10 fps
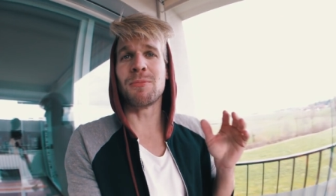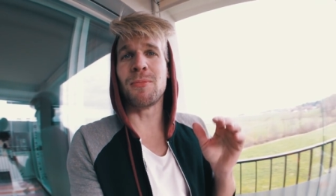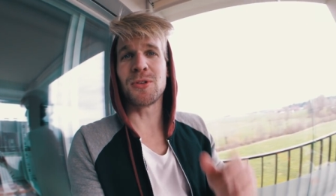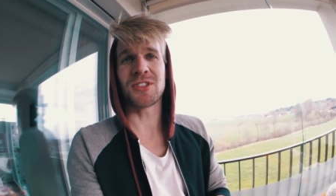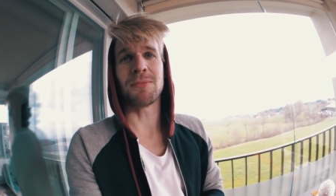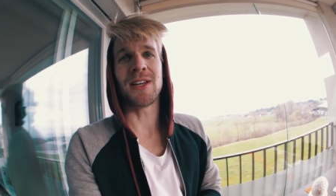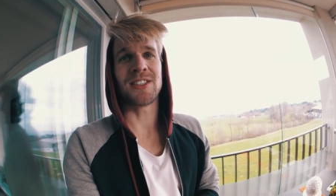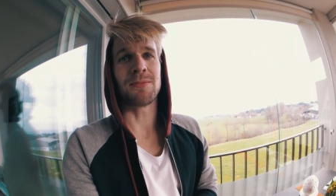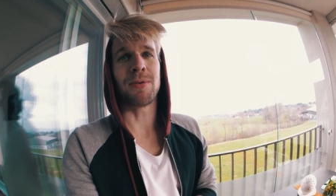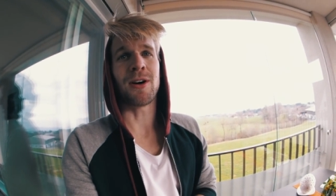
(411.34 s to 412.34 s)
the most
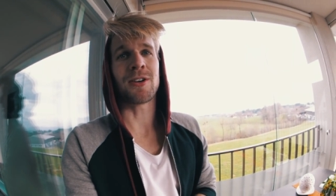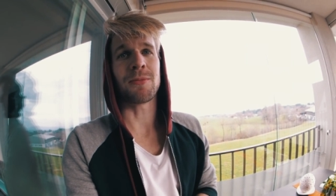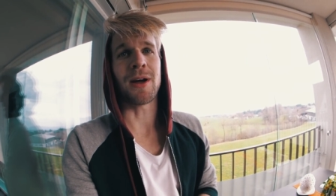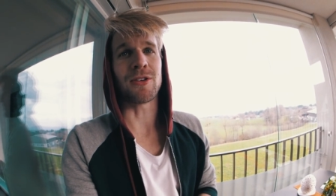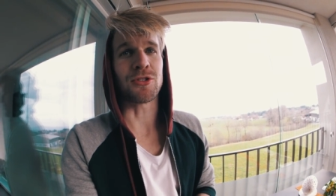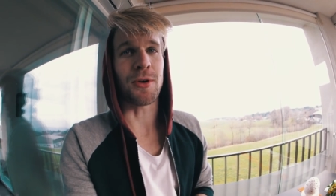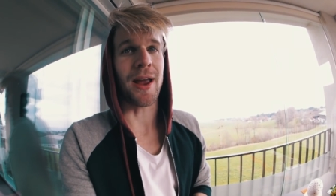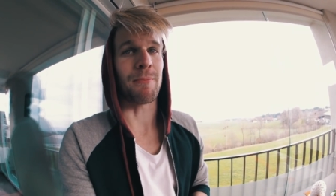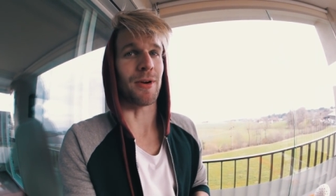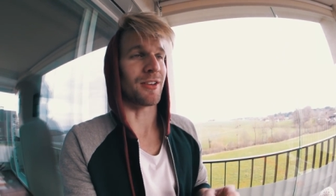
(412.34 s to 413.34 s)
amazing part about
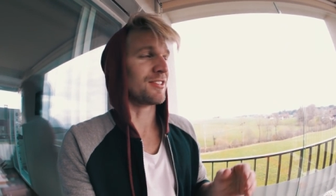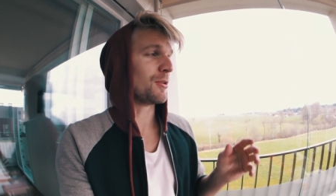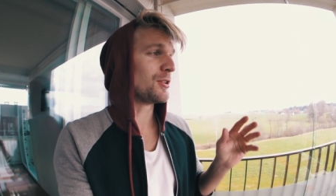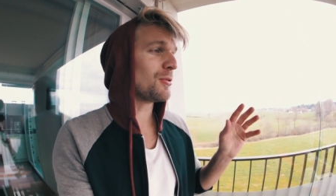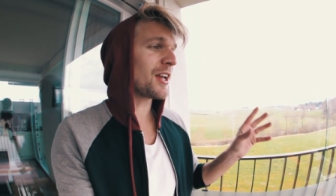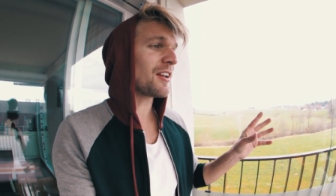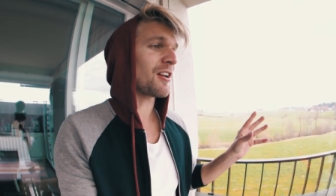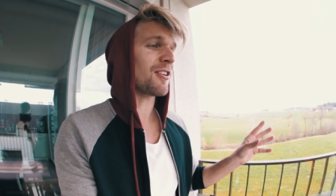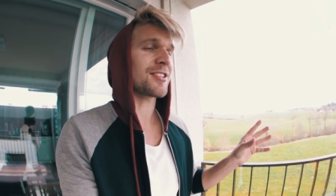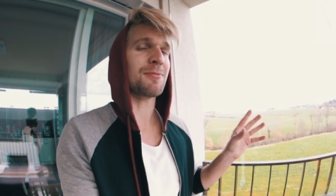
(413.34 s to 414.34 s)
Trampa. So you can
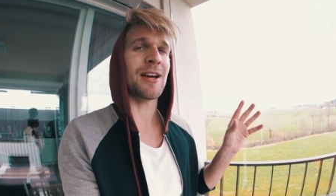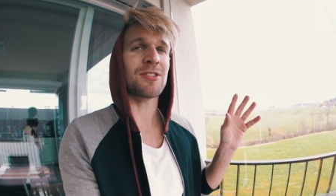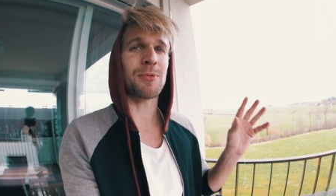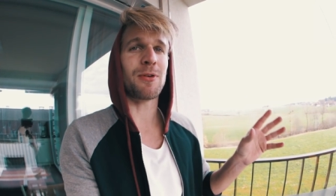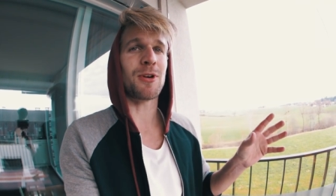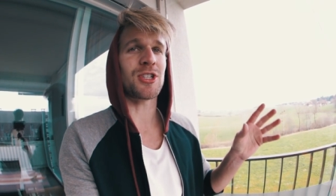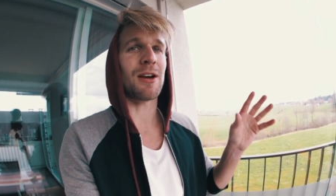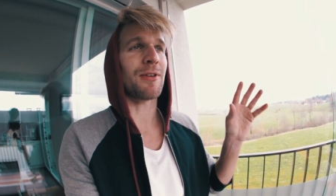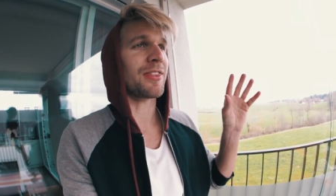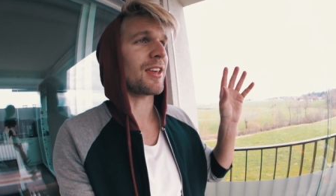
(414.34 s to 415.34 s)
customize pretty much
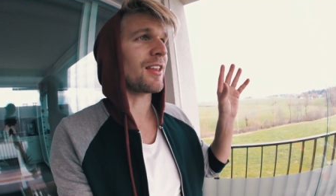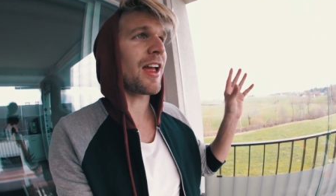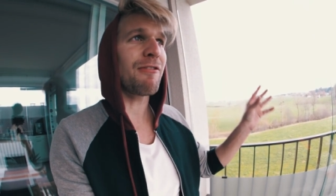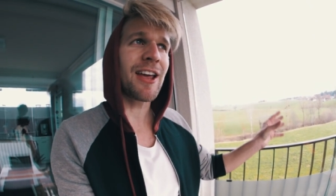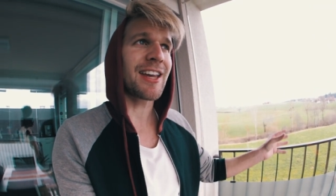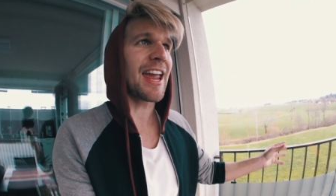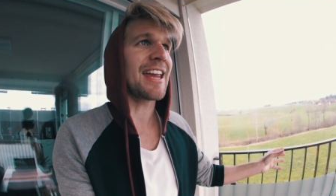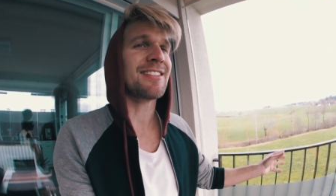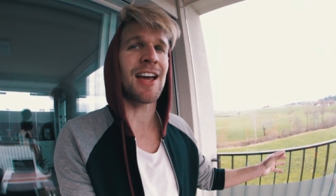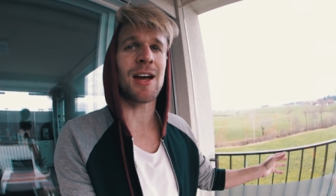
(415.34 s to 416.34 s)
everything. They have like
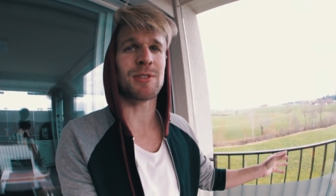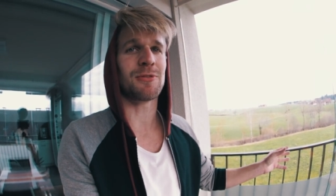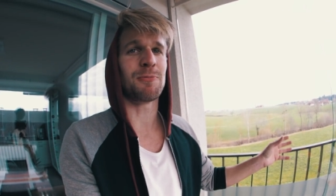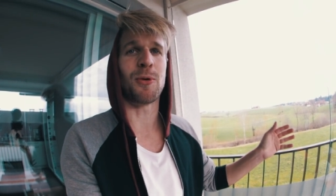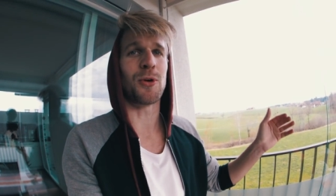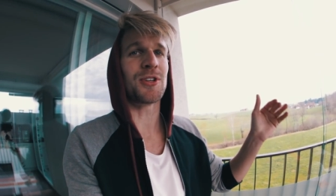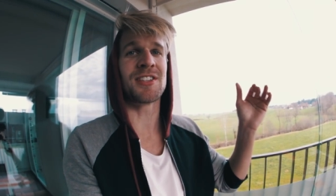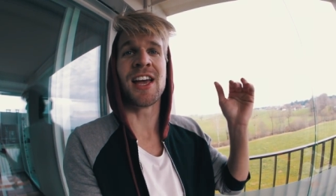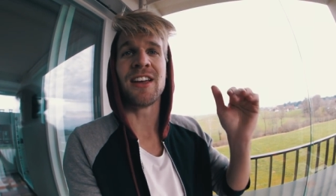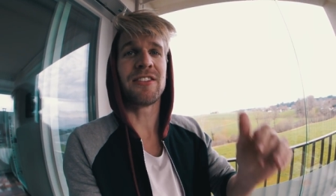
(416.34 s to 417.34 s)
8 types of
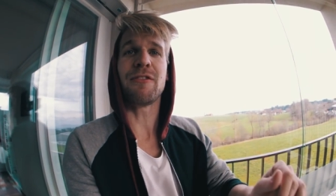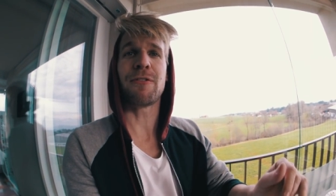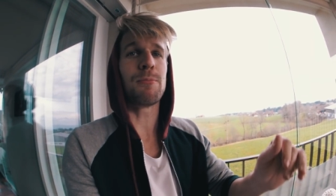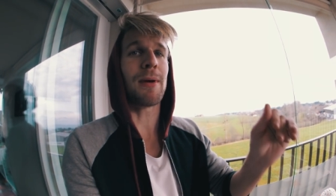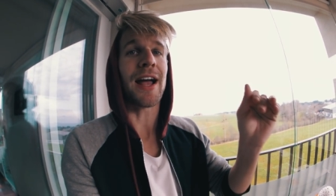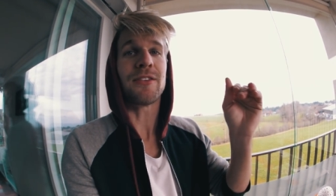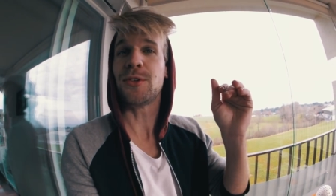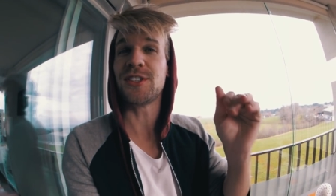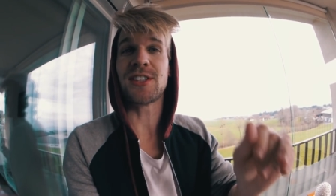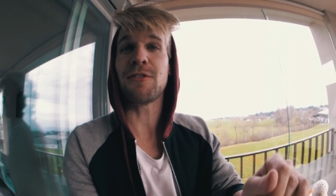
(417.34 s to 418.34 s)
boards, different
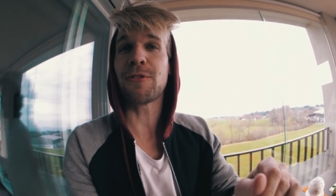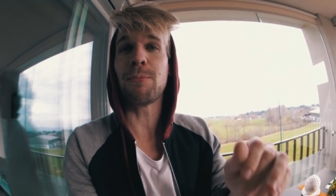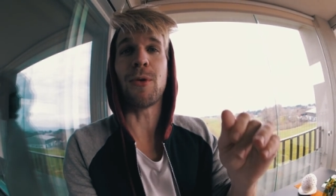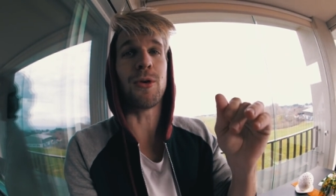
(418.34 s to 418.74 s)
batteries, different